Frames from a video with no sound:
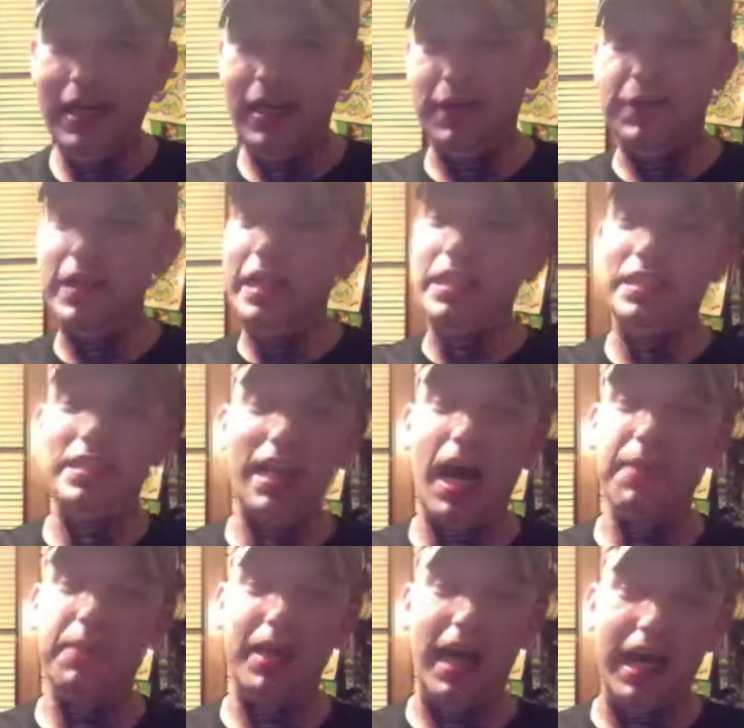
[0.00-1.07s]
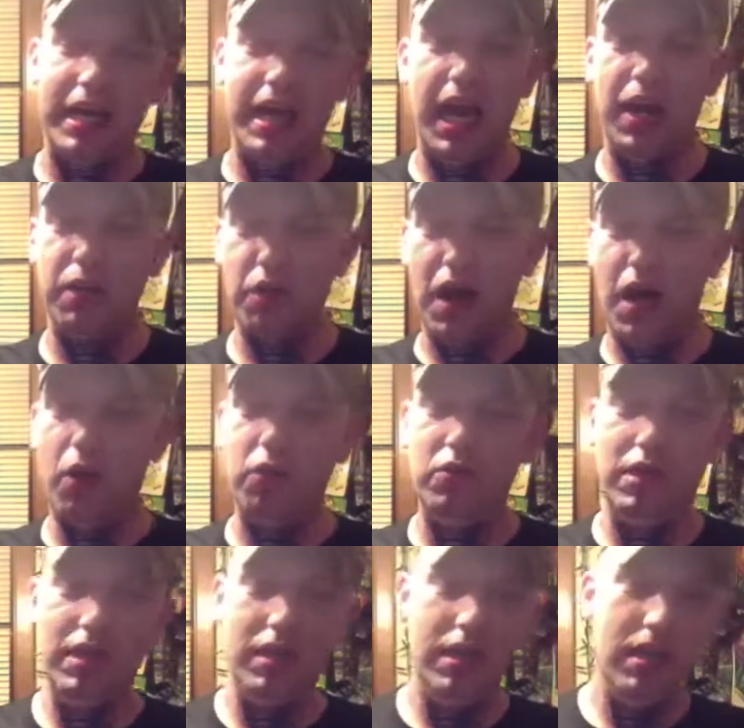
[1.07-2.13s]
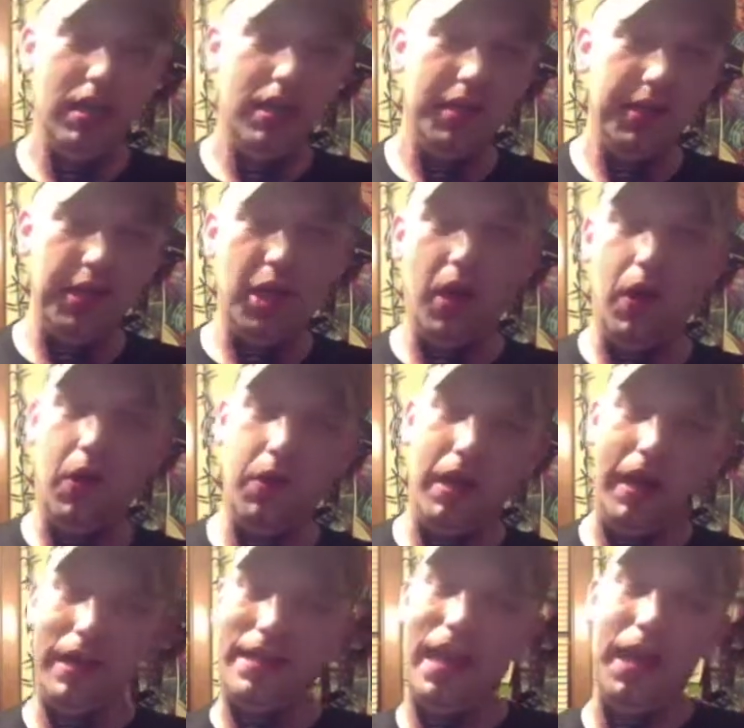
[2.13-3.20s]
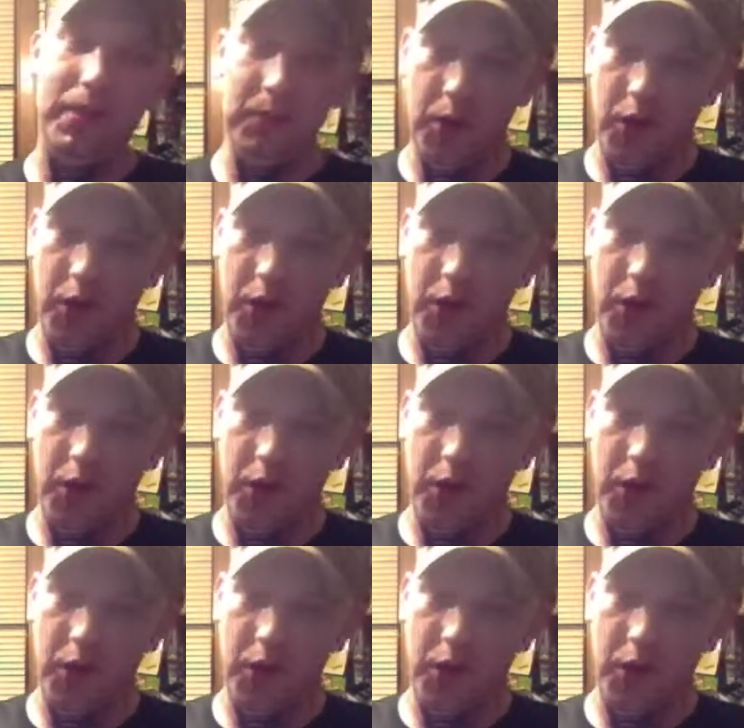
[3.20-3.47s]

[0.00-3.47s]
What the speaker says: If it can stop an AK round, and take